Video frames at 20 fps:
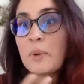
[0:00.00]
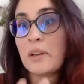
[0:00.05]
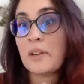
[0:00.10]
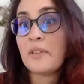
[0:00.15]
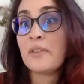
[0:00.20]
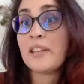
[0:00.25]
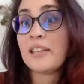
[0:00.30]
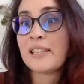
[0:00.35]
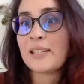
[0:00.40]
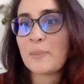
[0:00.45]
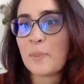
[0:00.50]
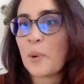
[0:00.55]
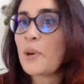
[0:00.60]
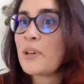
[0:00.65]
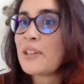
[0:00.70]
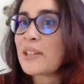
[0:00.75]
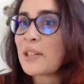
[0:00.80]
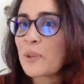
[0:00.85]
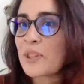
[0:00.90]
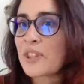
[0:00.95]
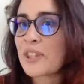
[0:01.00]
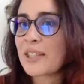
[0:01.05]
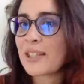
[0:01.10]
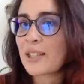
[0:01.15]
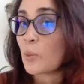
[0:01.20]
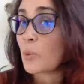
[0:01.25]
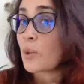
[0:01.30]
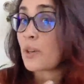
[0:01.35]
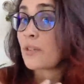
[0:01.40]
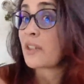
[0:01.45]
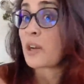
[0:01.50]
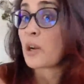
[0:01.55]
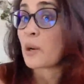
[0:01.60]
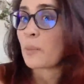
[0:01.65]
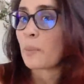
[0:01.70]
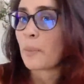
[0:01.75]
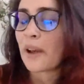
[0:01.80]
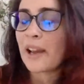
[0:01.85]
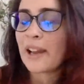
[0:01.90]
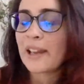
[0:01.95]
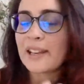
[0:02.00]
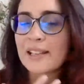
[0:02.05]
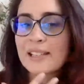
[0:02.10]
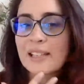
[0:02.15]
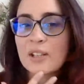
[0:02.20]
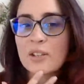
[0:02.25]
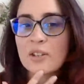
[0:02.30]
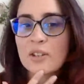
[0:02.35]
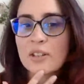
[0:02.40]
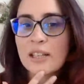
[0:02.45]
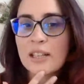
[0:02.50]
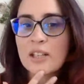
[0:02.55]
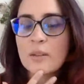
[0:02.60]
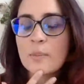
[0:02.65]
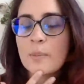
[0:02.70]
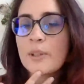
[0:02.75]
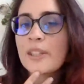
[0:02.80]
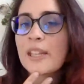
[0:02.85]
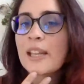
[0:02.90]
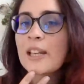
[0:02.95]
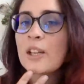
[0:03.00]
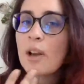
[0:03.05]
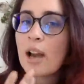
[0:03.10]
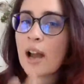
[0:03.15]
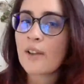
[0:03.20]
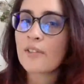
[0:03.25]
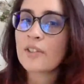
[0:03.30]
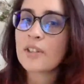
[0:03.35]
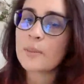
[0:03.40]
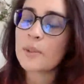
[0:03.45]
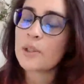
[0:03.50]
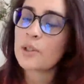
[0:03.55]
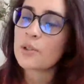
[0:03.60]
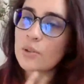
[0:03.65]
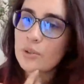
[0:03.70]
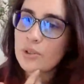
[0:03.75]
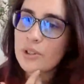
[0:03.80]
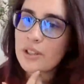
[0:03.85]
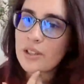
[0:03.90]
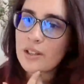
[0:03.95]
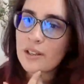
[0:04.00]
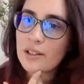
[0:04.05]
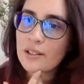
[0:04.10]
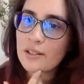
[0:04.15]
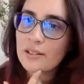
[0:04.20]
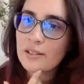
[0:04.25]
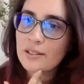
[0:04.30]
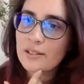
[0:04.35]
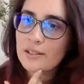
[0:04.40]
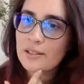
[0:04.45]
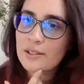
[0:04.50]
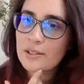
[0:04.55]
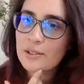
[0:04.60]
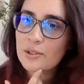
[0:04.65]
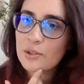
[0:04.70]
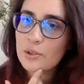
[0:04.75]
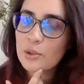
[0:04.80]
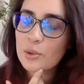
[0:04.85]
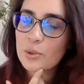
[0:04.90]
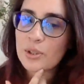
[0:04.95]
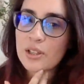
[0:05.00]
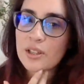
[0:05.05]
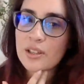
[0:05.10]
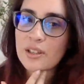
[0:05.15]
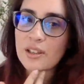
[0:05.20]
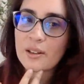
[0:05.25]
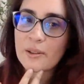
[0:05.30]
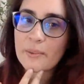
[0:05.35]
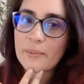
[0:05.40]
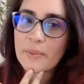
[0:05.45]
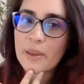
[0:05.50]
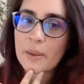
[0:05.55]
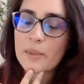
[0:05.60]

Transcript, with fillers: what if they're disappointed with this, or what if they don't buy it, etc., etc. But then you have to be true to the, true sure. to the.